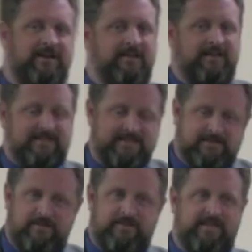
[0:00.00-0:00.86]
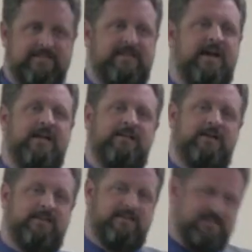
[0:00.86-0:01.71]
you let this little thing slide, you
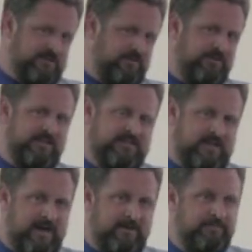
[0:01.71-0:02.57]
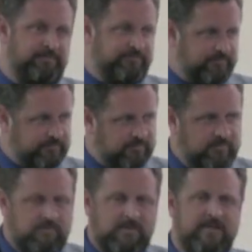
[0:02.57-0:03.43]
let this little thing slide,
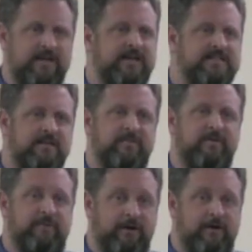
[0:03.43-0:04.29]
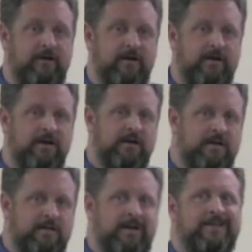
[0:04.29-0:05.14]
then it gets a little bit bigger.
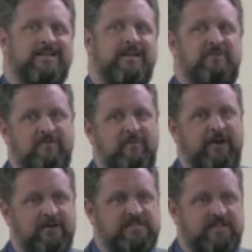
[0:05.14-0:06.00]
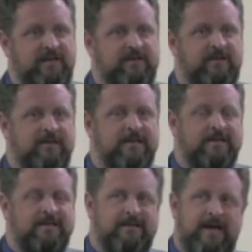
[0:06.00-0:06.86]
Now it's a little bit of a bigger sin.
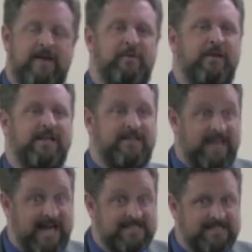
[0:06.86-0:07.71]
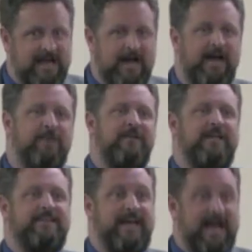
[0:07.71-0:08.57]
Yeah, but we let that slide, and we
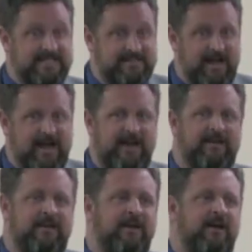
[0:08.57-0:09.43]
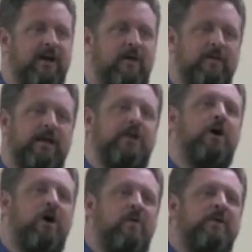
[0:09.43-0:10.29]
let that slide, and we let it
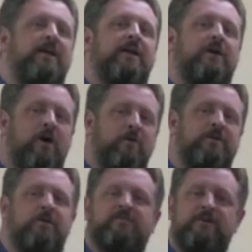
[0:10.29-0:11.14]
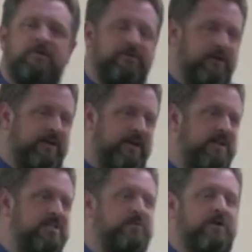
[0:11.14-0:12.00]
go, we let it go, and we don't deal with our
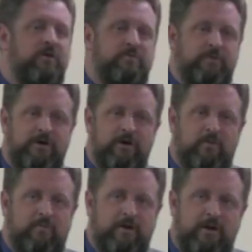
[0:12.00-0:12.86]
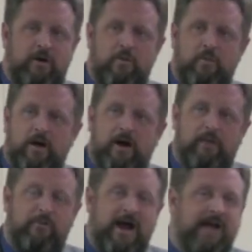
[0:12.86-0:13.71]
kids, we don't, we don't, you know,
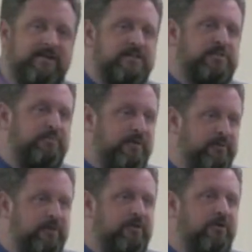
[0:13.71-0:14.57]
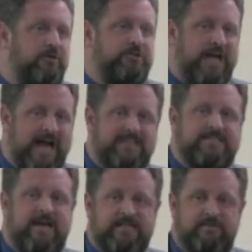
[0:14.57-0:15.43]
uh, practice biblical
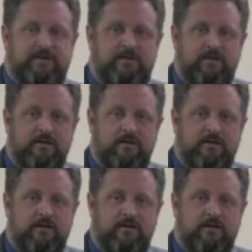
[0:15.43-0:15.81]
chastisement.